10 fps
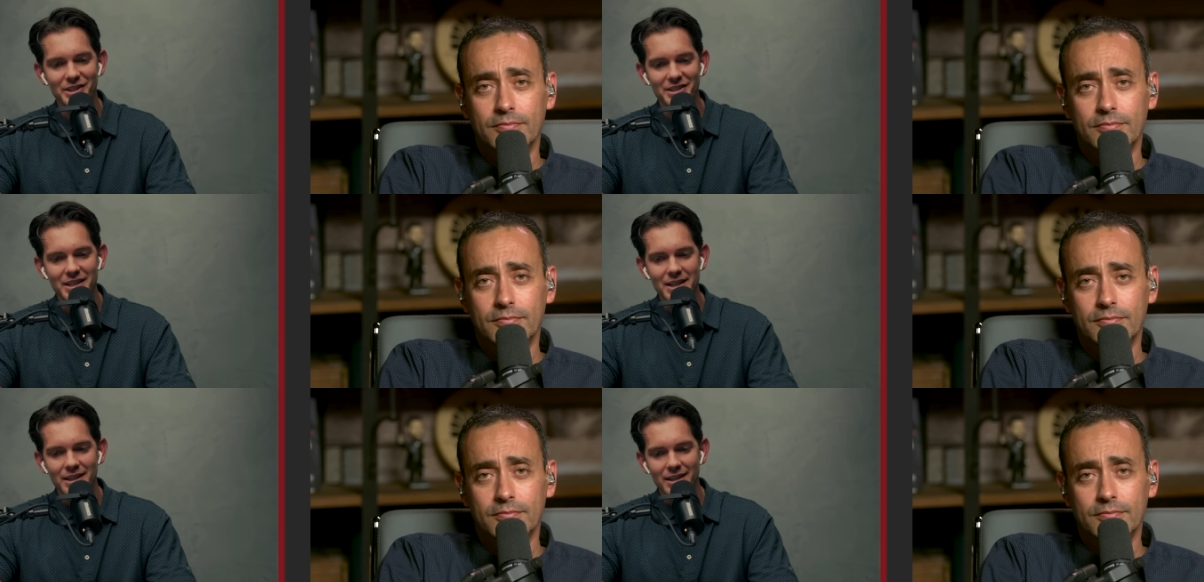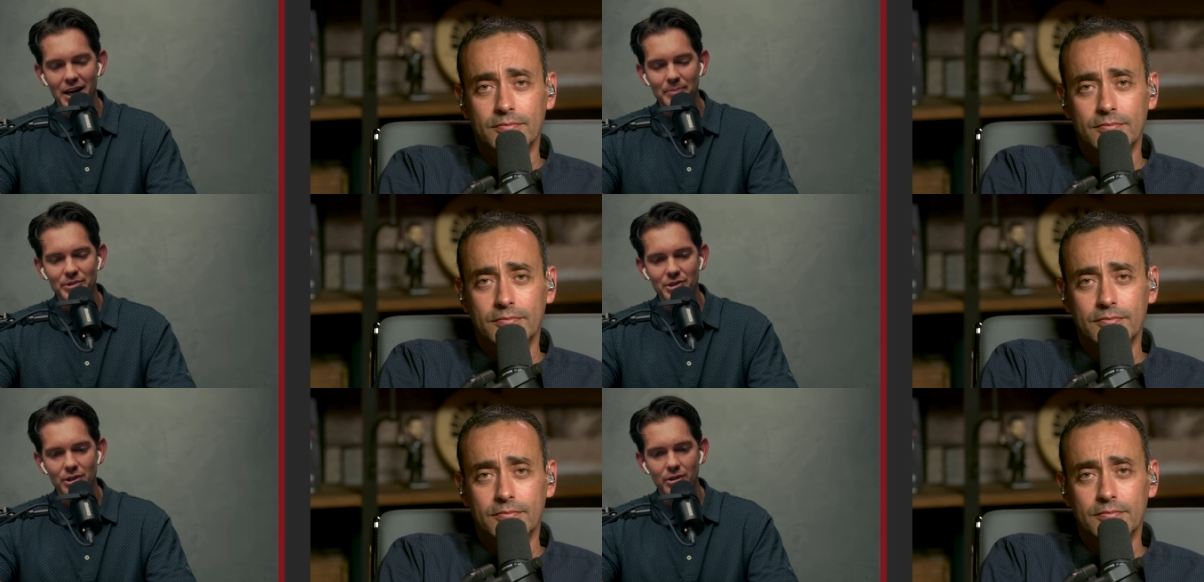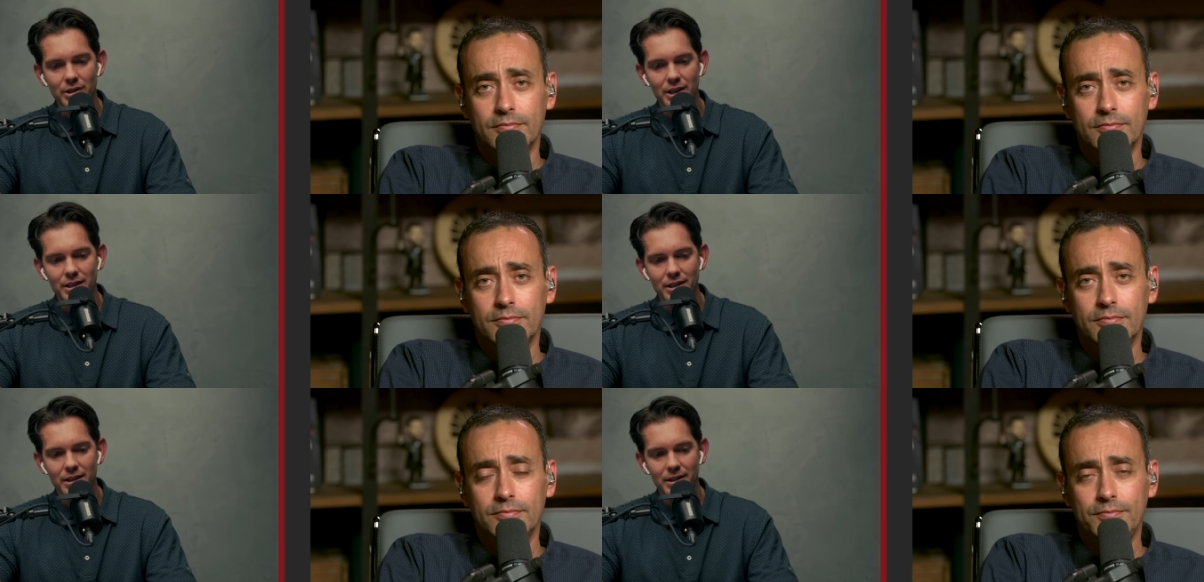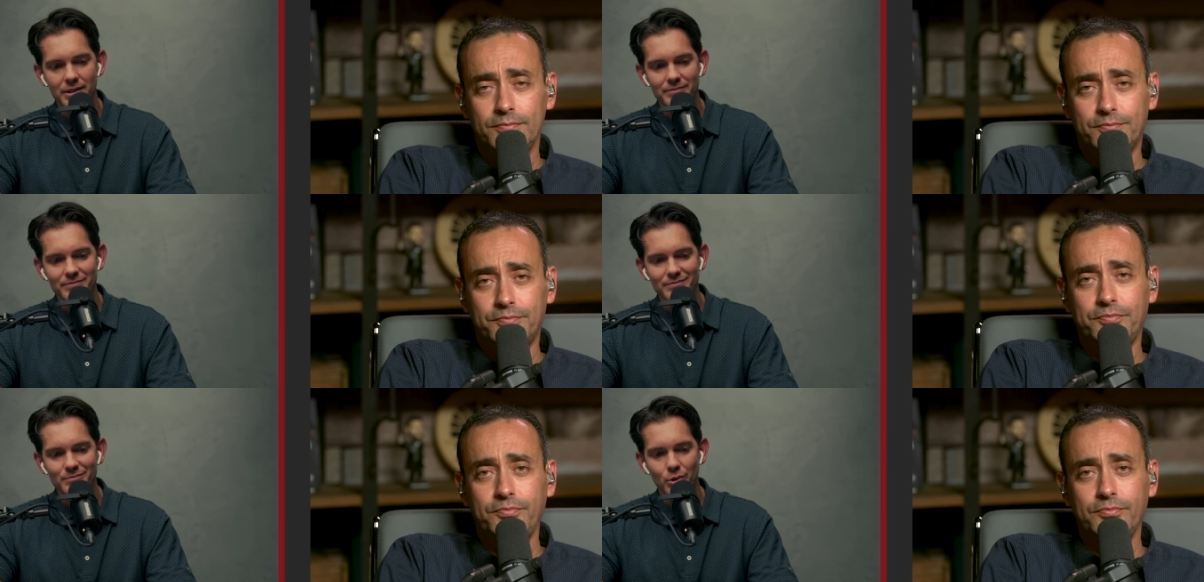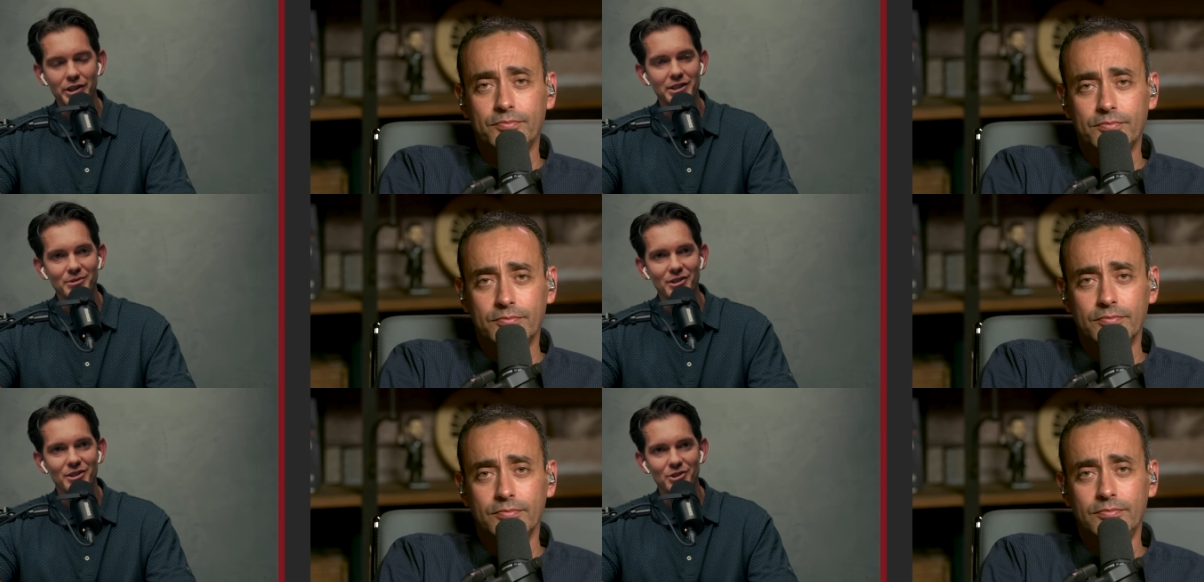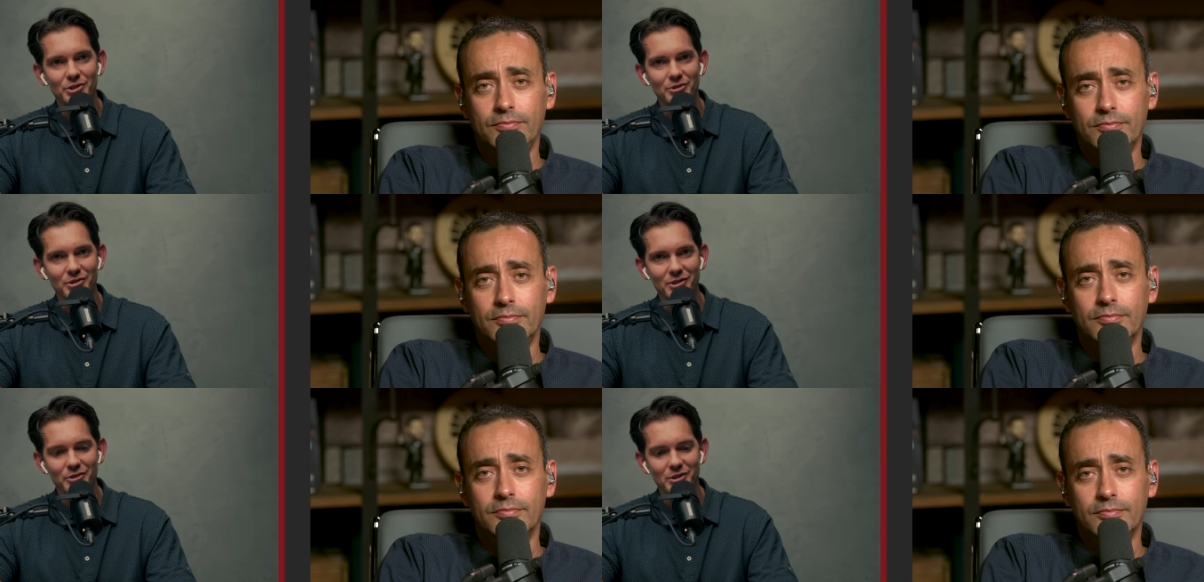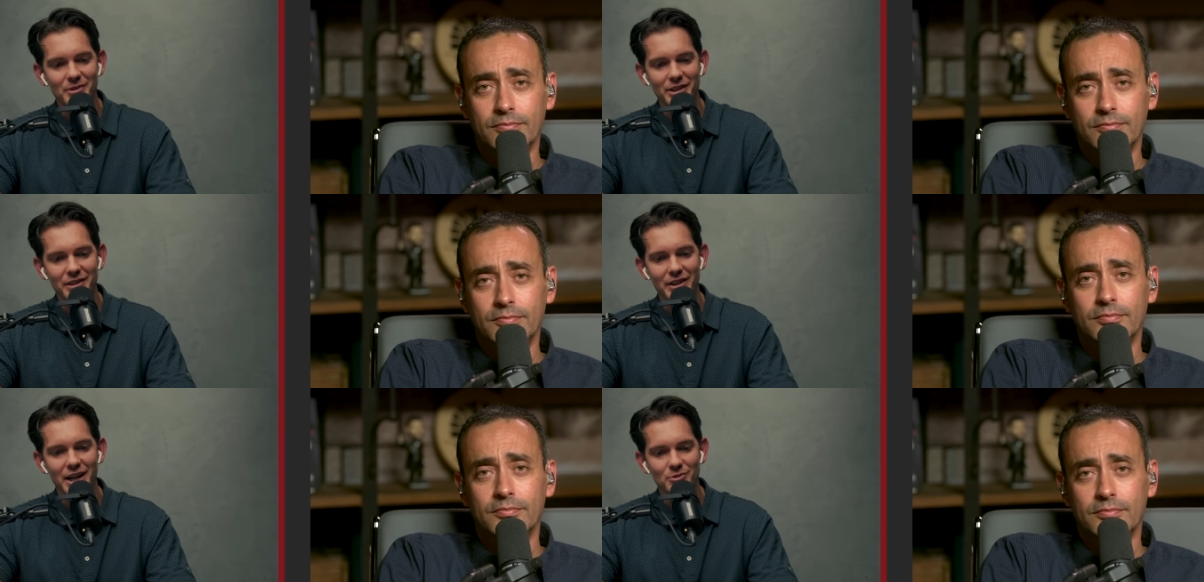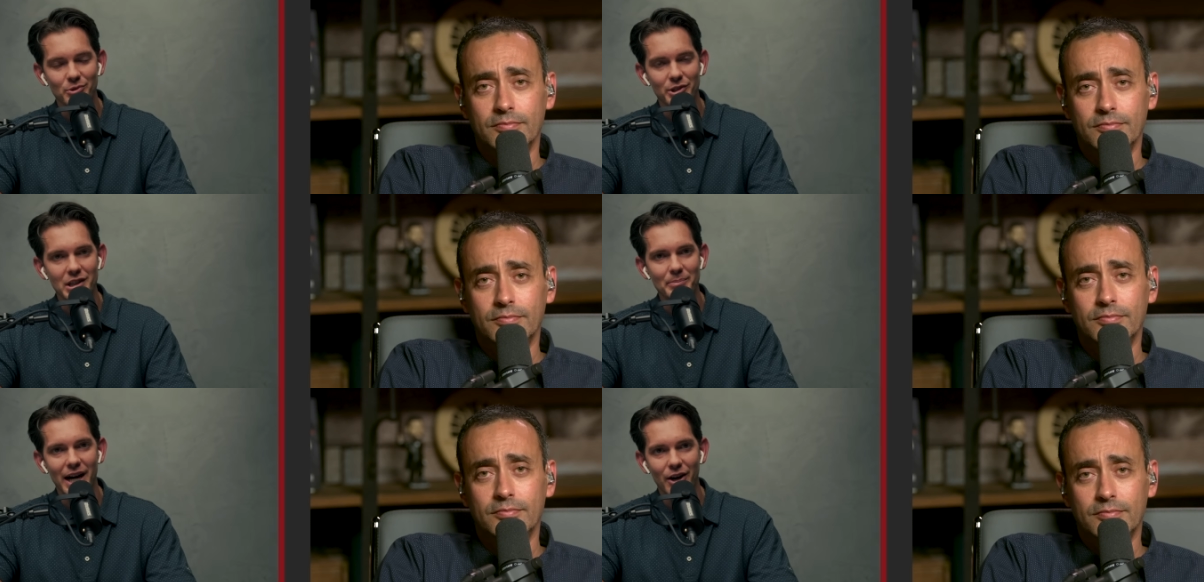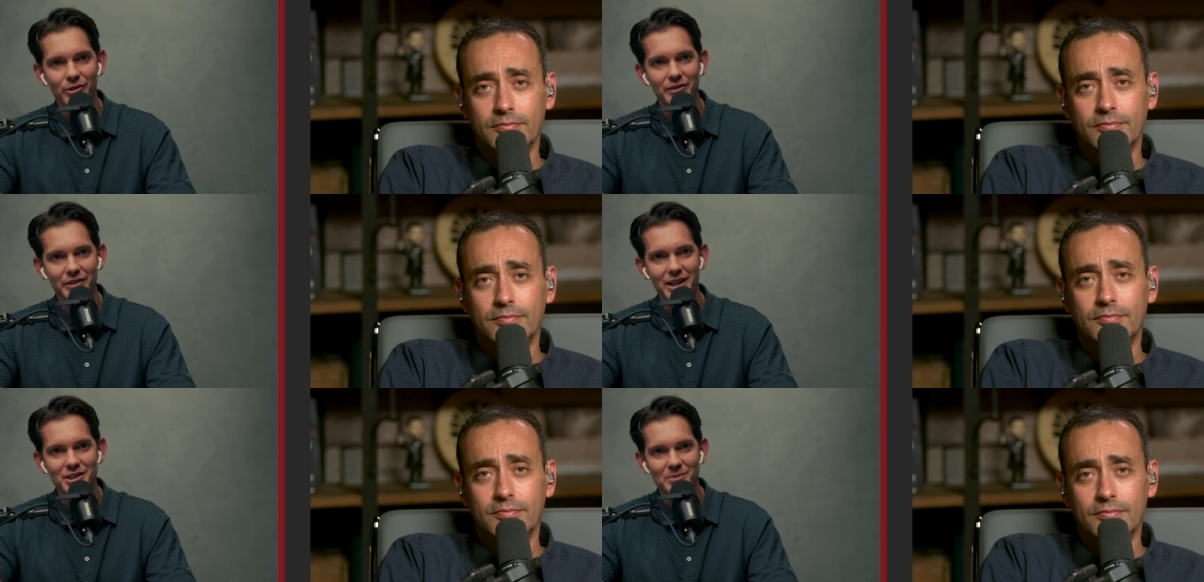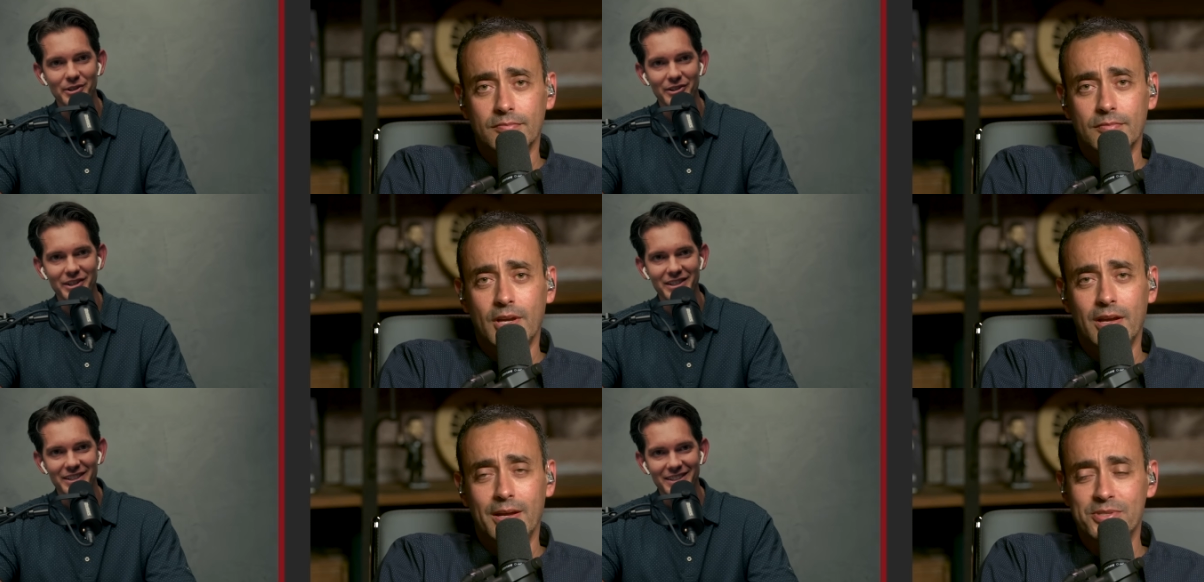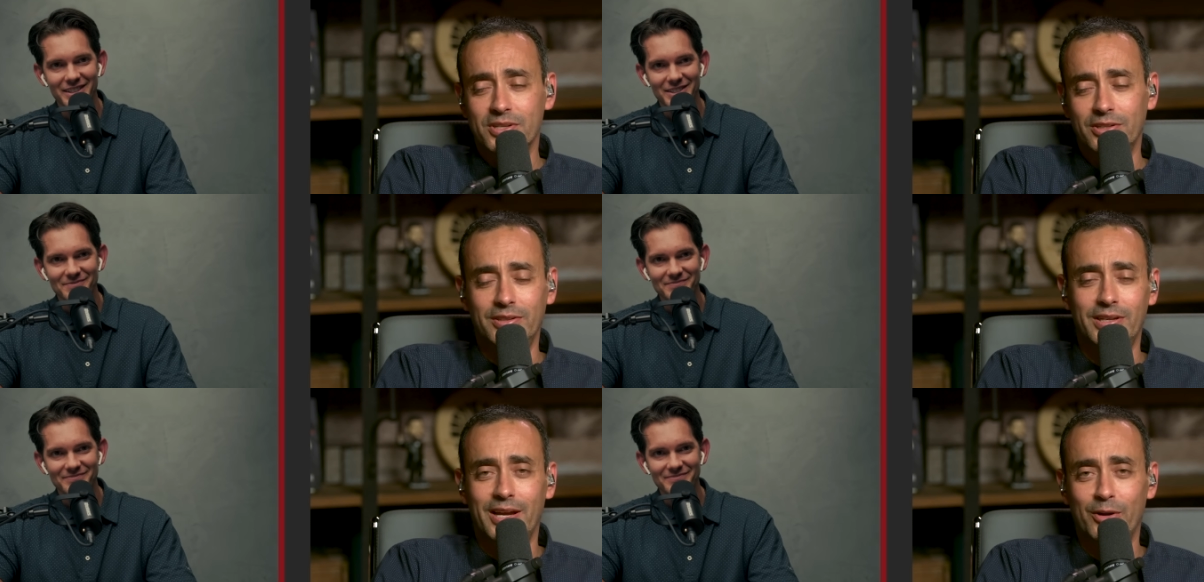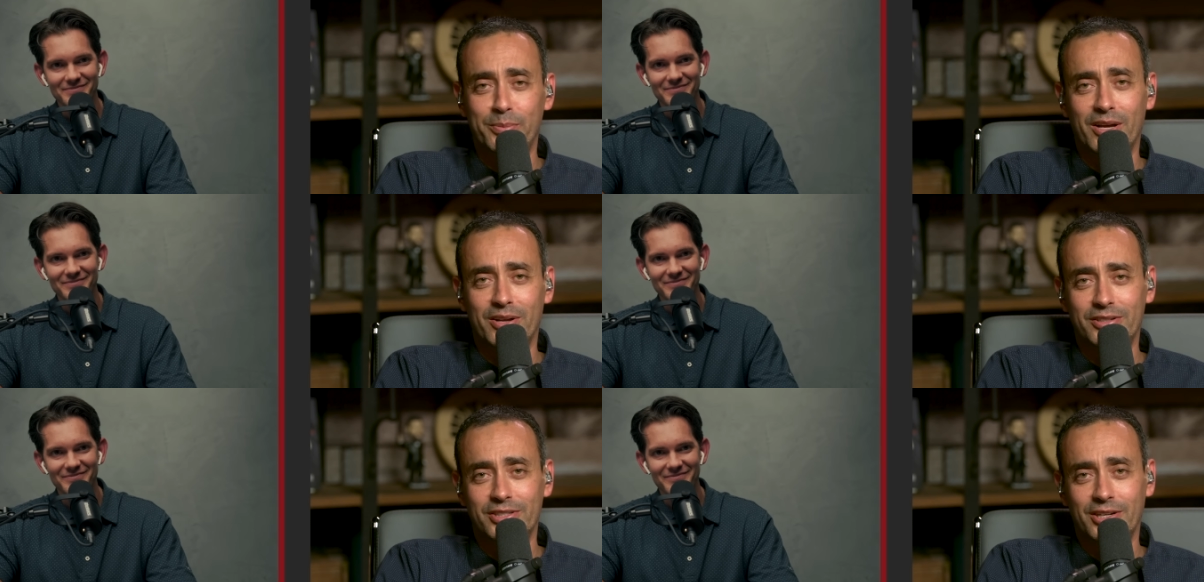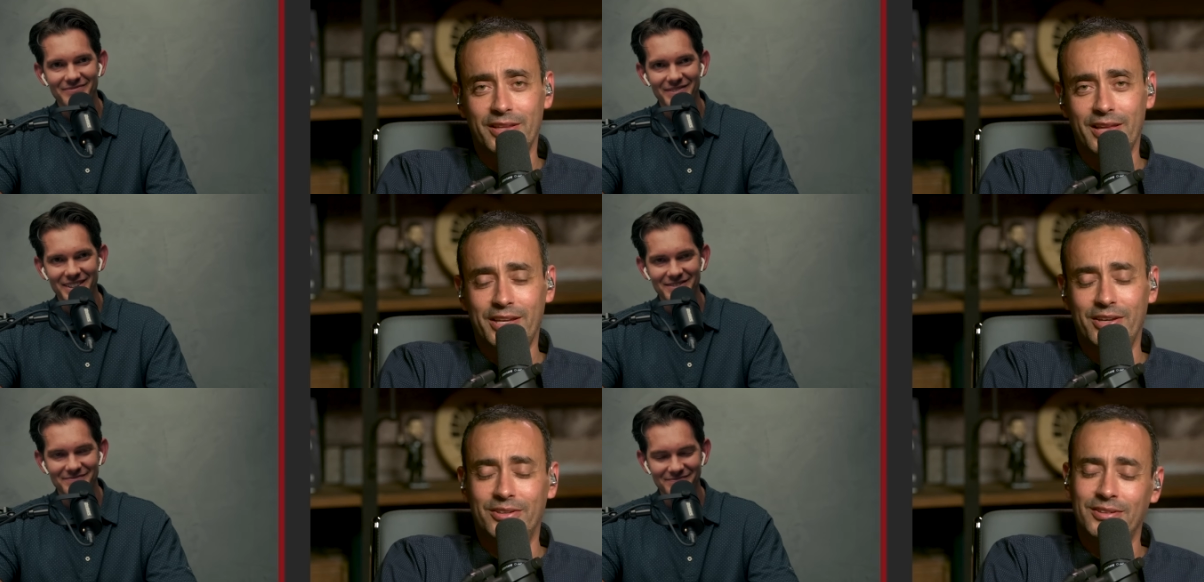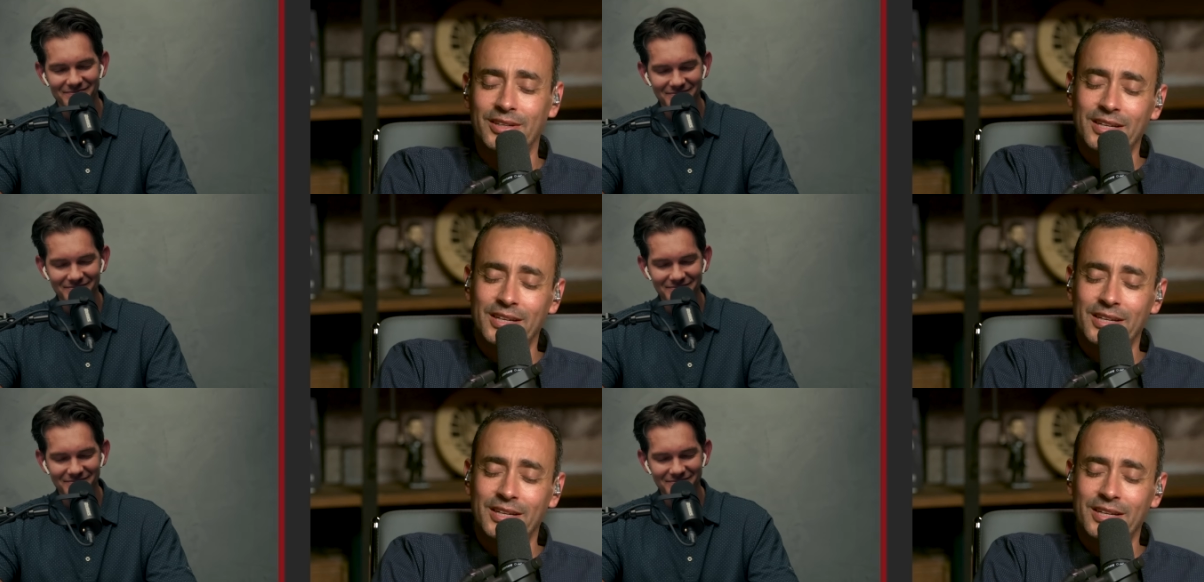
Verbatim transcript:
Speaker 1: this episode and uh, point them to the truth ultimately of God's word and the power of God's spirit?
Speaker 2: Absolutely. I would be honored, Jonny. Thank you.